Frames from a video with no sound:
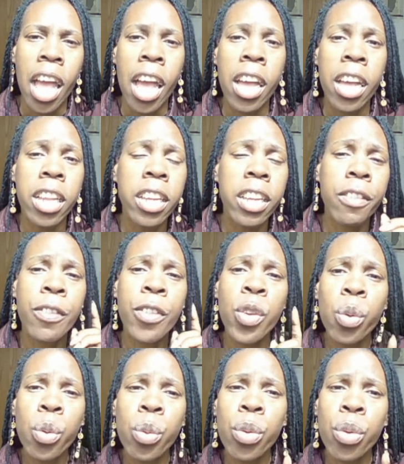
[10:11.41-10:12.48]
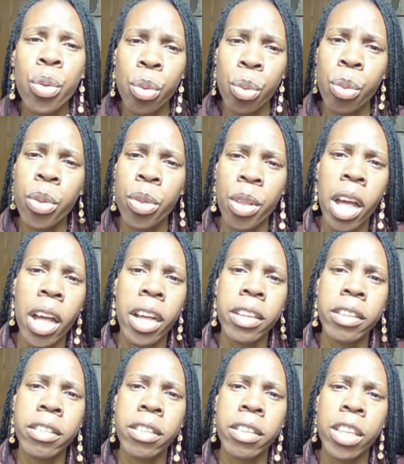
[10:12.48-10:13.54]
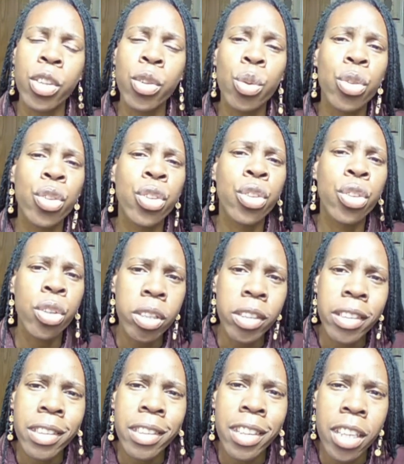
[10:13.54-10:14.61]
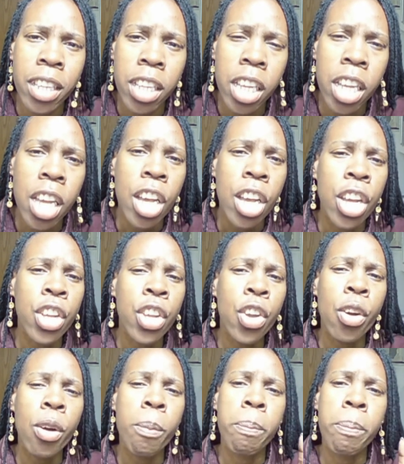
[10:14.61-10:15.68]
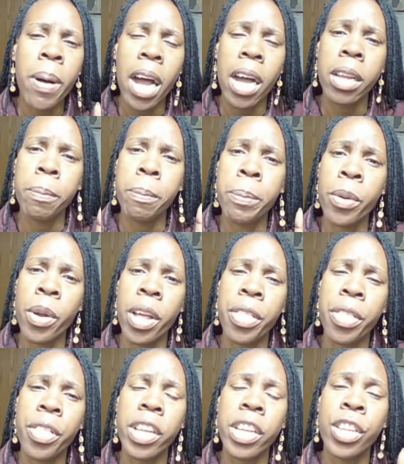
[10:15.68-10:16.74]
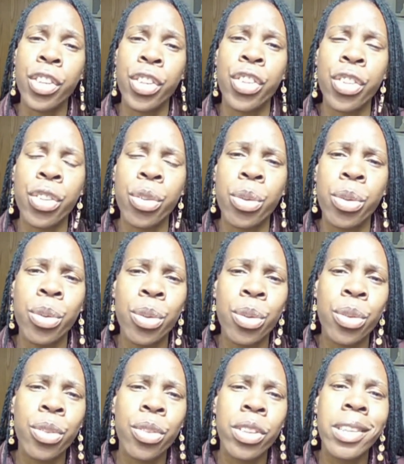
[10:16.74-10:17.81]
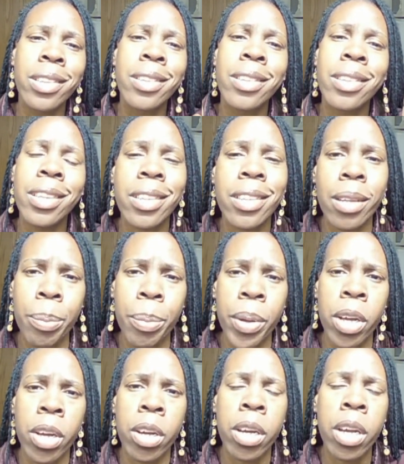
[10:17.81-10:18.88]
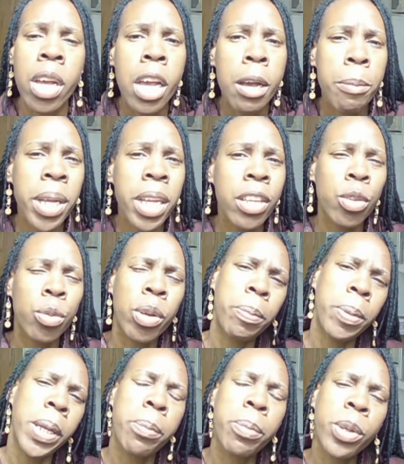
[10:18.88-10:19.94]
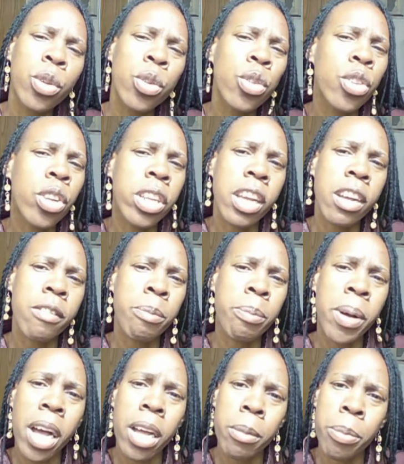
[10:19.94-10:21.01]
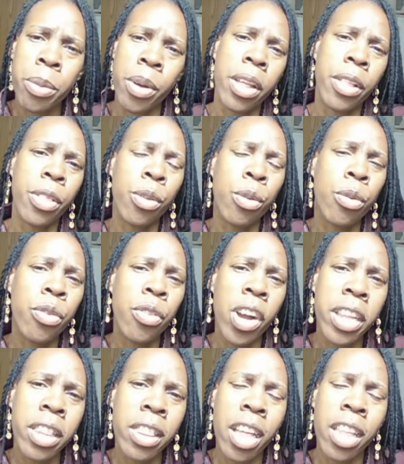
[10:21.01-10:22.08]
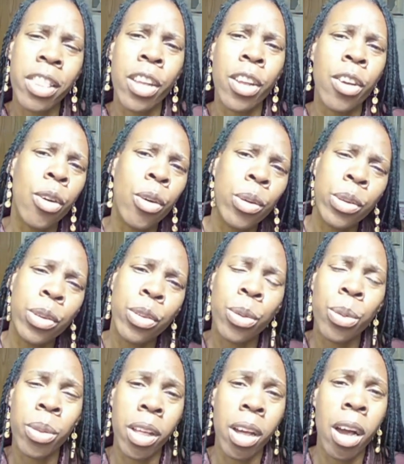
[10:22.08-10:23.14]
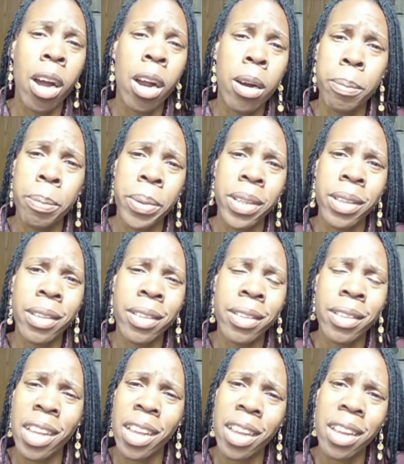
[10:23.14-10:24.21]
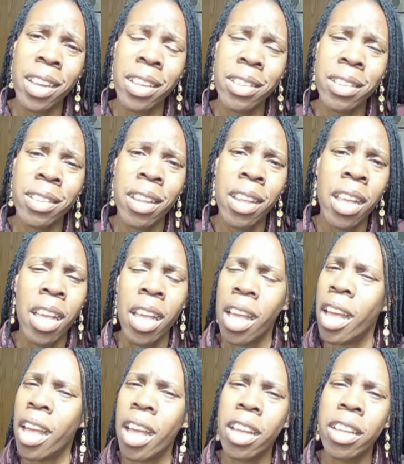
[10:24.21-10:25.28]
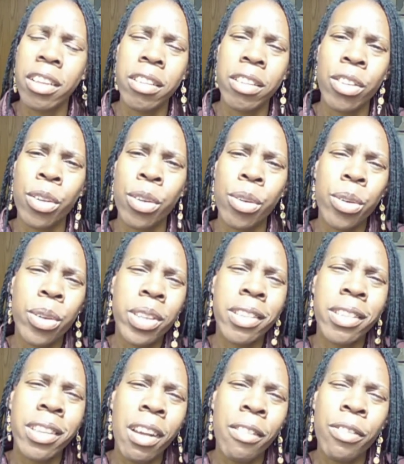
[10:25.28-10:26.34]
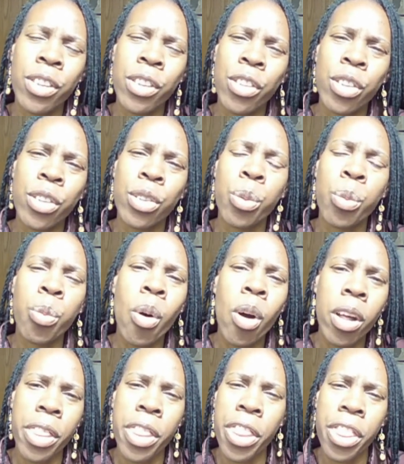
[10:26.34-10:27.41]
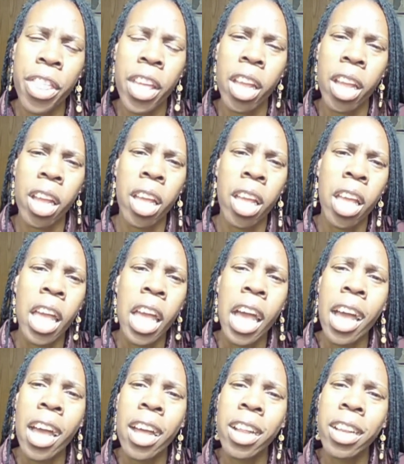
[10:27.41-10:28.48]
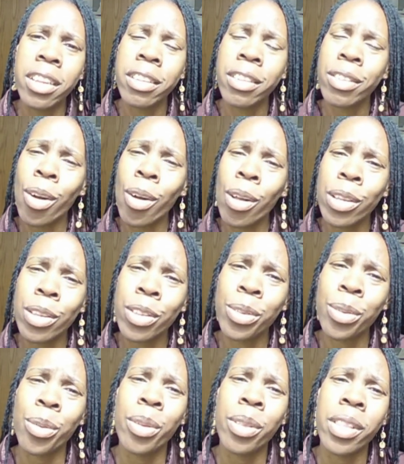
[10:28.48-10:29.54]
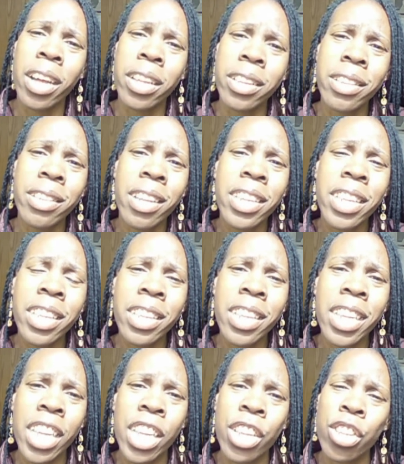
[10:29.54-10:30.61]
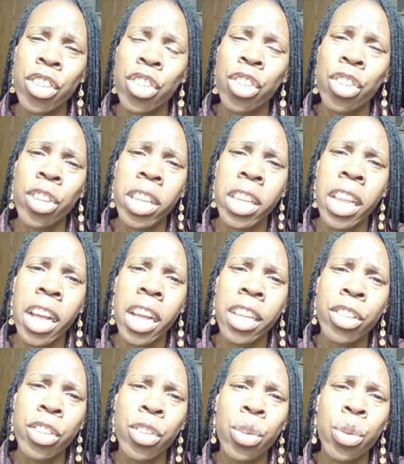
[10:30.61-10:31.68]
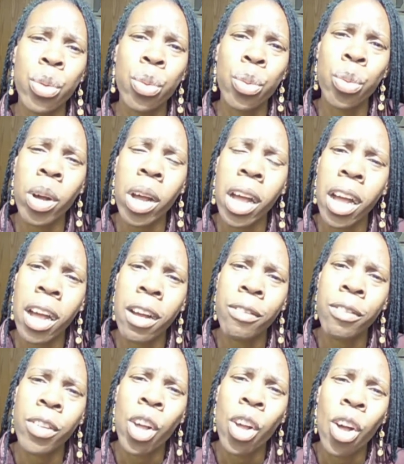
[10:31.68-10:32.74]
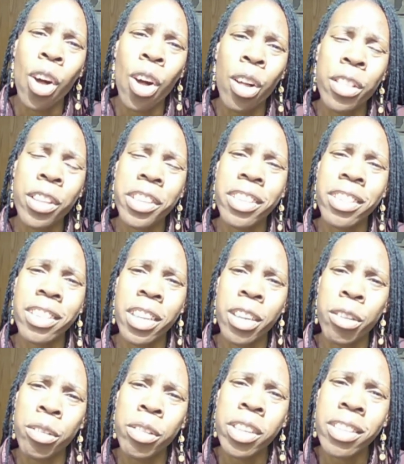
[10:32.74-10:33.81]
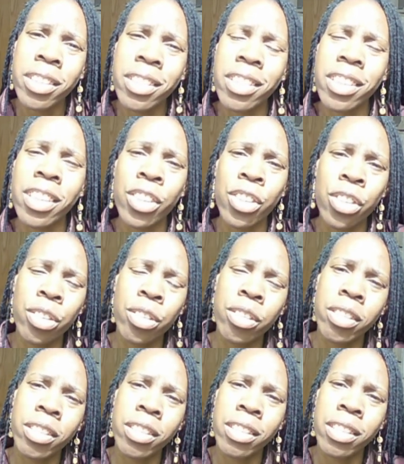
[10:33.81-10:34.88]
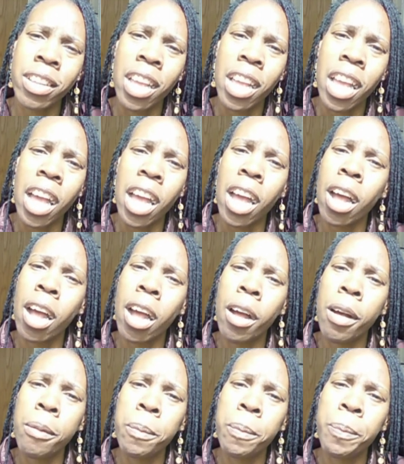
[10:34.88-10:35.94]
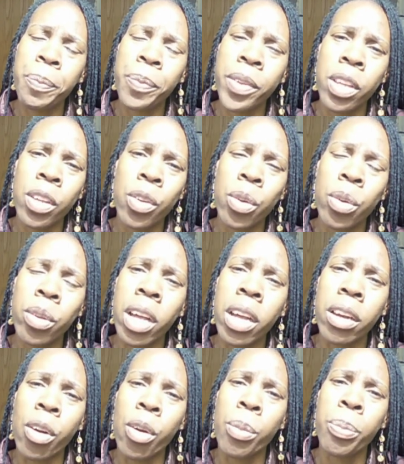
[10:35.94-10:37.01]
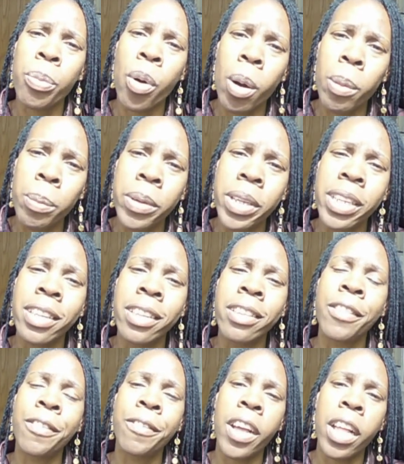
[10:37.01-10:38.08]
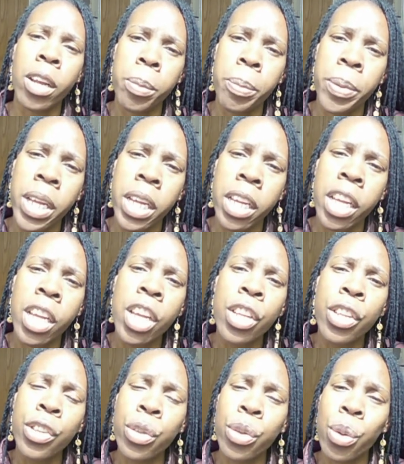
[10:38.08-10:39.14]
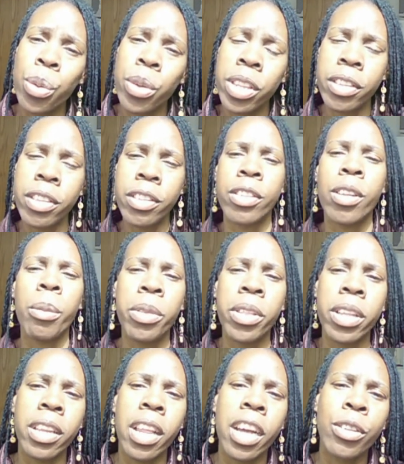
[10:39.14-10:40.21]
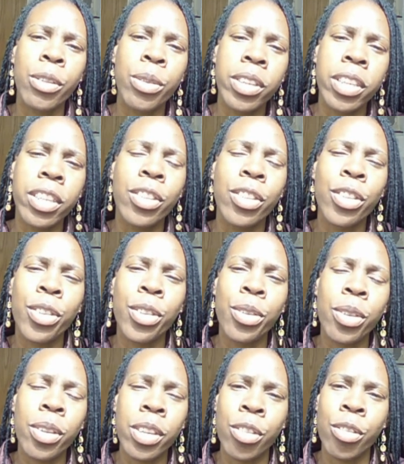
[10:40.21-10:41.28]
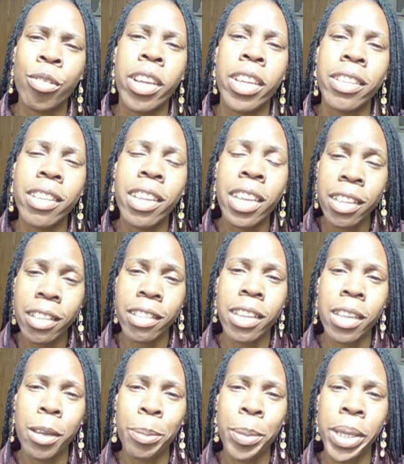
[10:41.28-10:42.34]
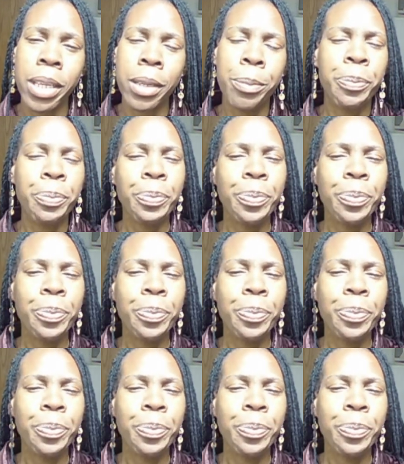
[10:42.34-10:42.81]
And if you do that, you should see your bad breath issues disappear. Because when people usually have bad breath, you find that they also, the armpits sting. And you know, it's never just one thing. And also that is an indication that you have other serious issues, you know, that are probably developing. So this is something that you need to address ASAP.